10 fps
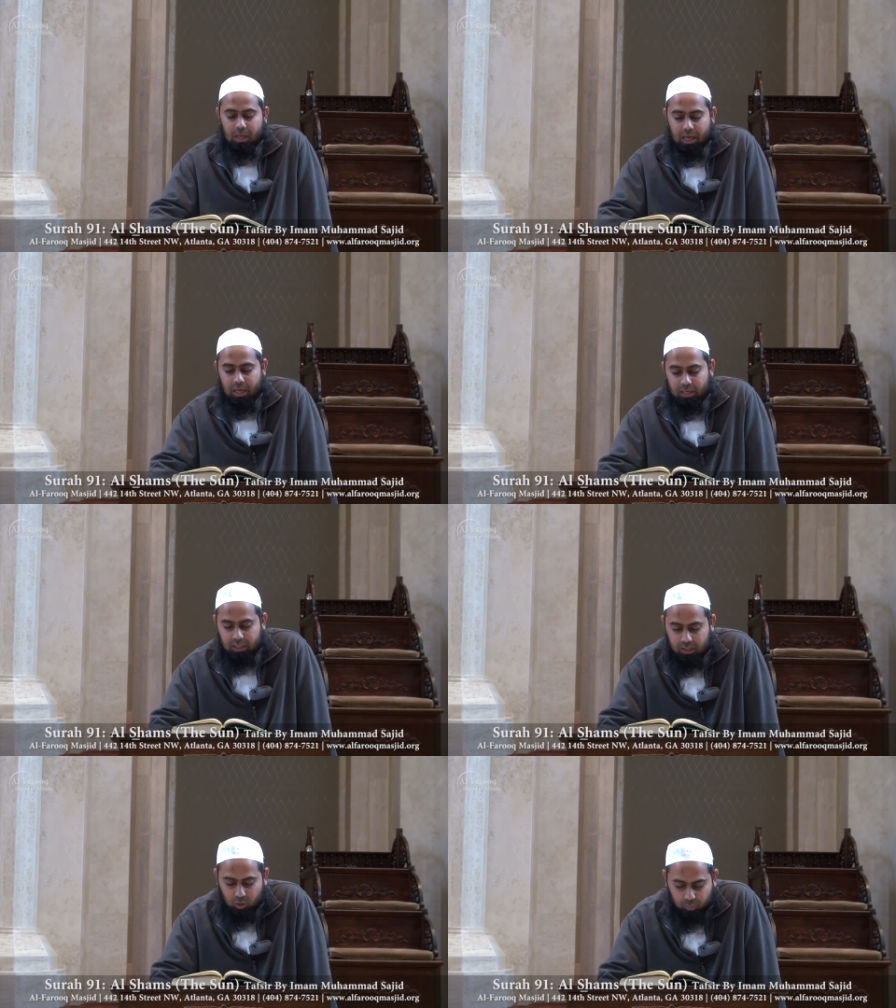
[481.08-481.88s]
and
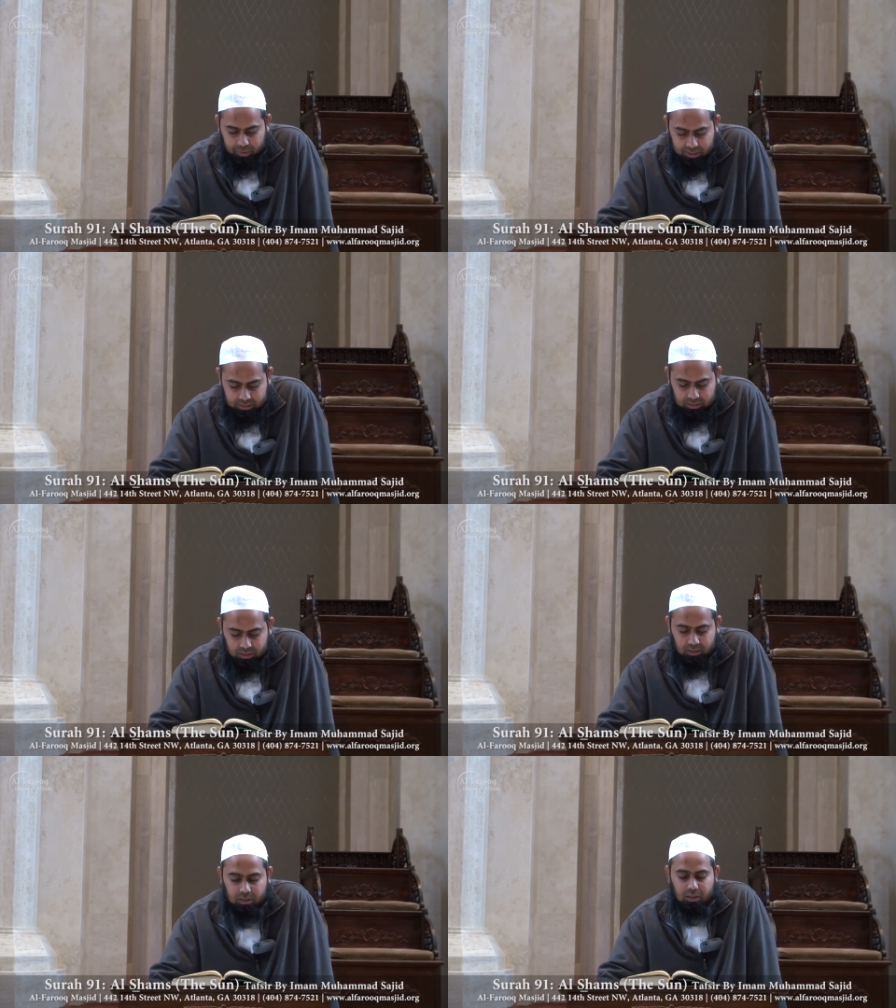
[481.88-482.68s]
he obeys
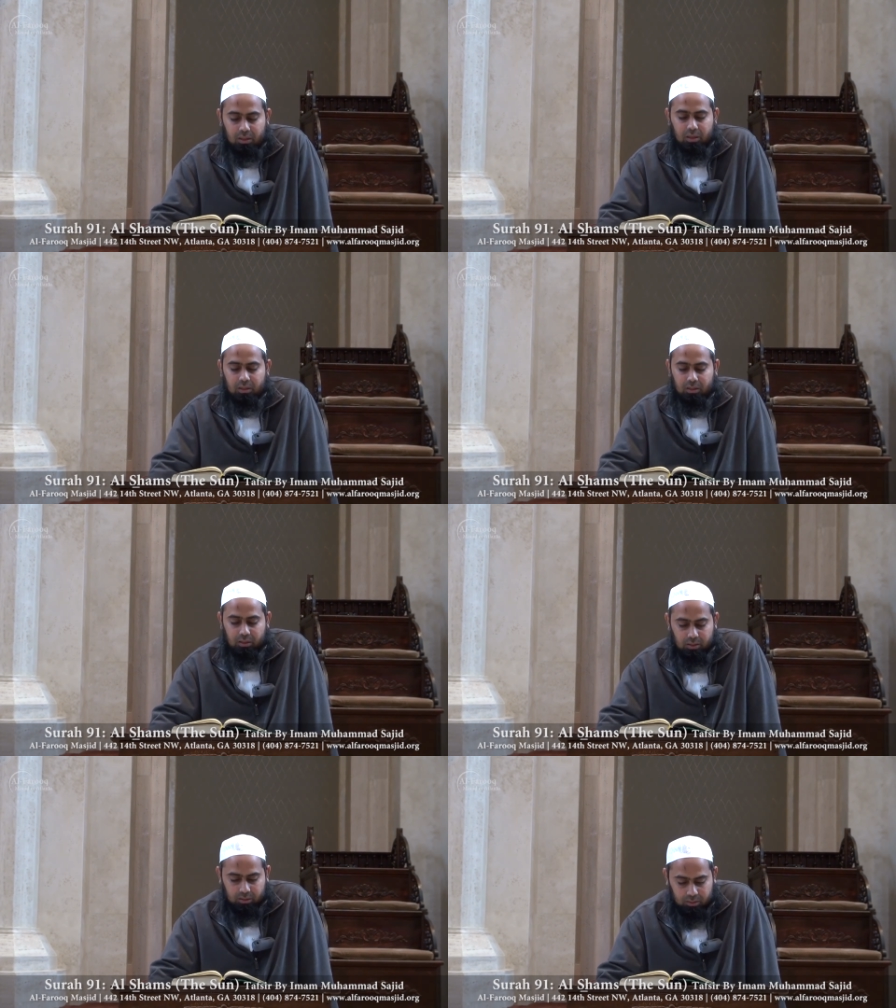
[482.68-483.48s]
uh,
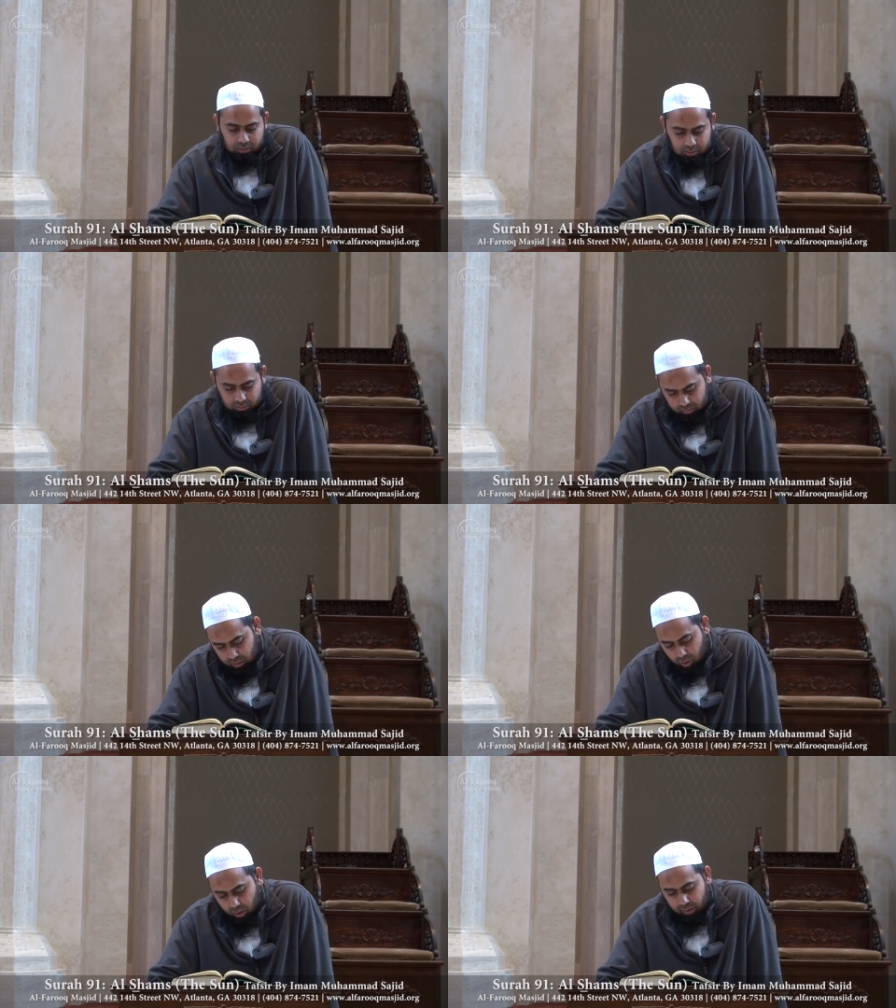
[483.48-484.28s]
uh,
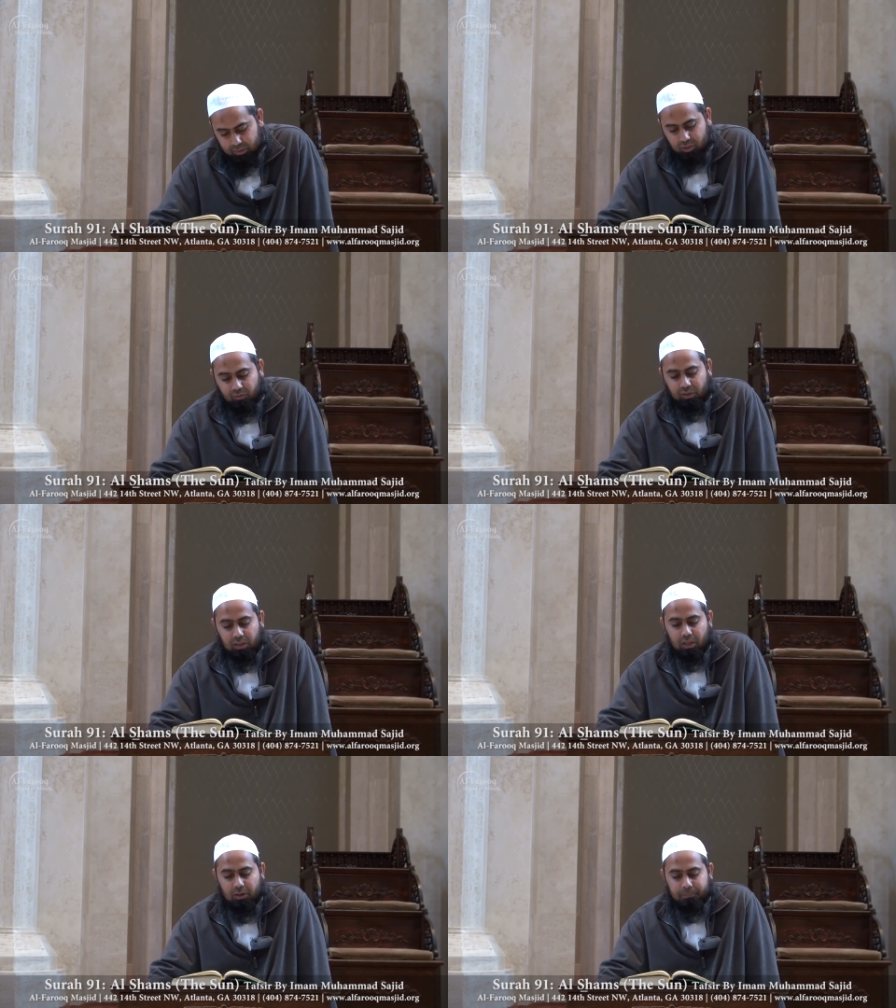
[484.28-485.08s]
the orders of
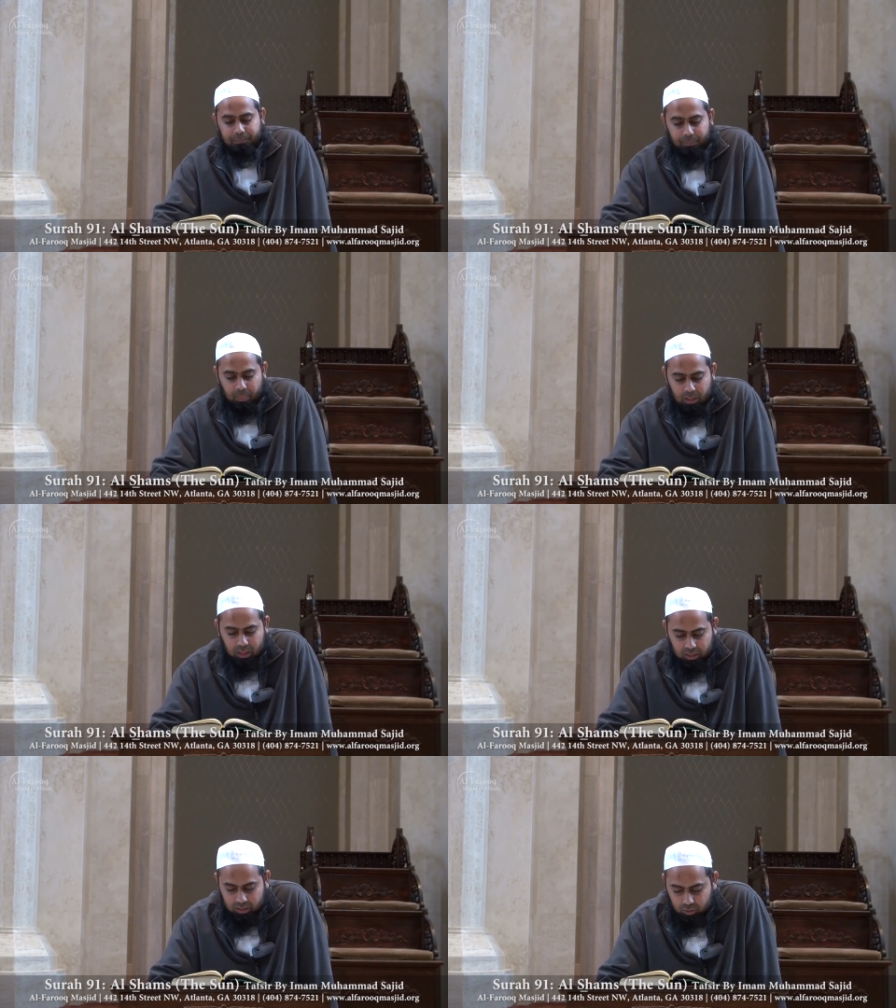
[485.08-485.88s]
Allah,
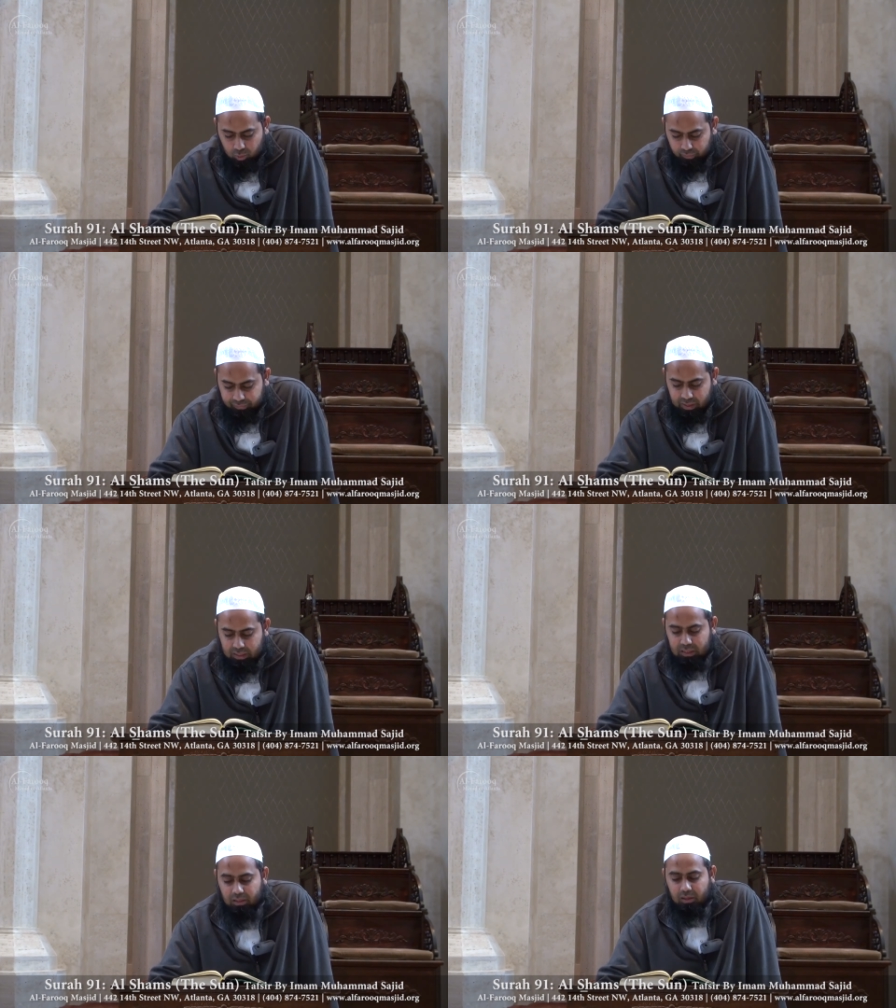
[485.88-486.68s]
the true
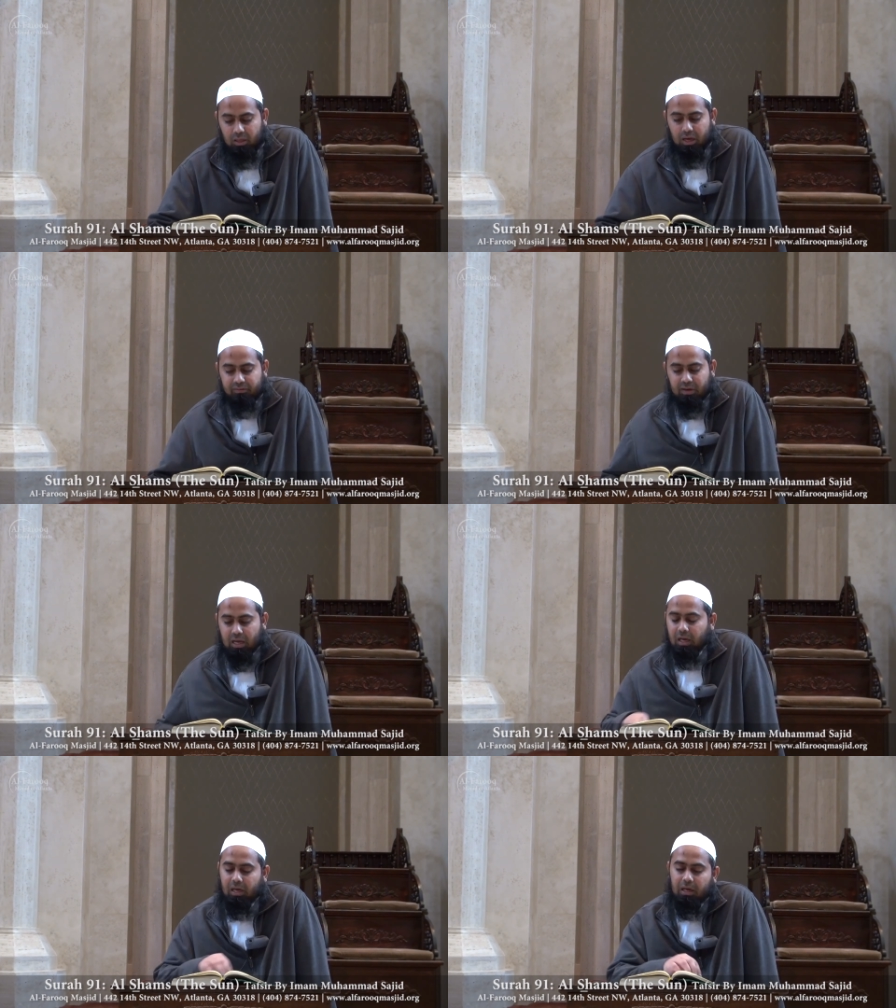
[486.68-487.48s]
faith,
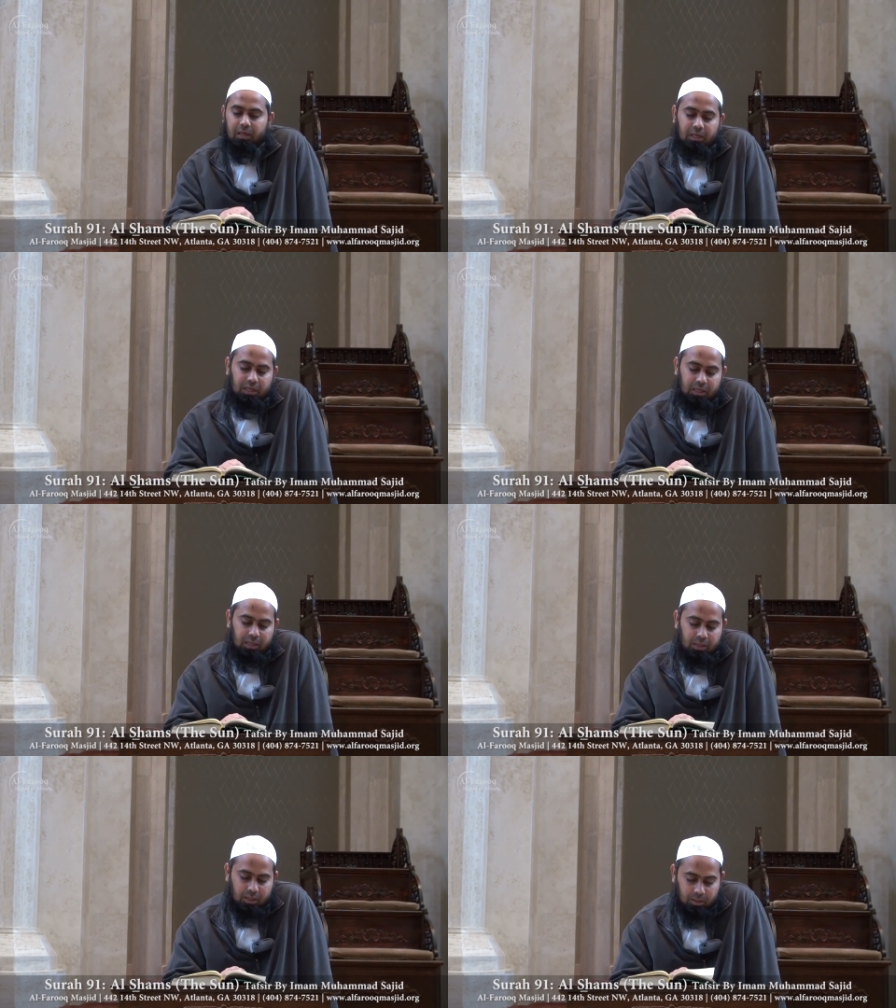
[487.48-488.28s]
aflaha,
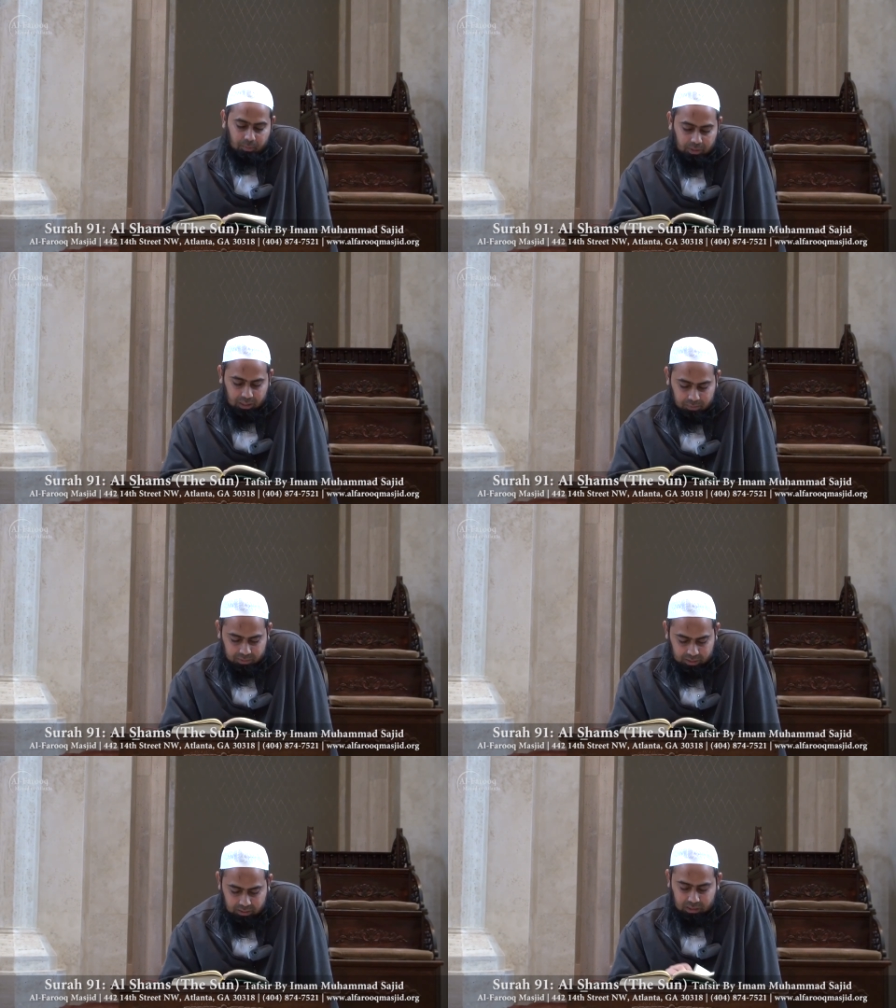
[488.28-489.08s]
he
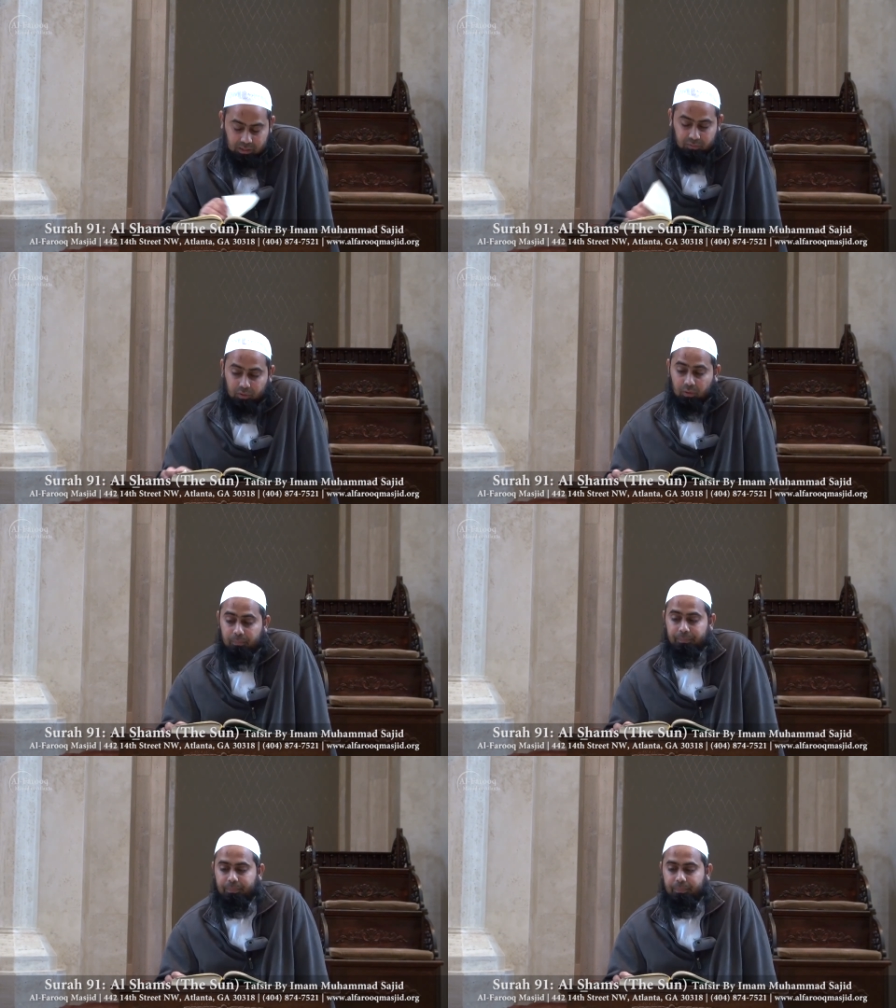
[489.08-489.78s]
becomes successful.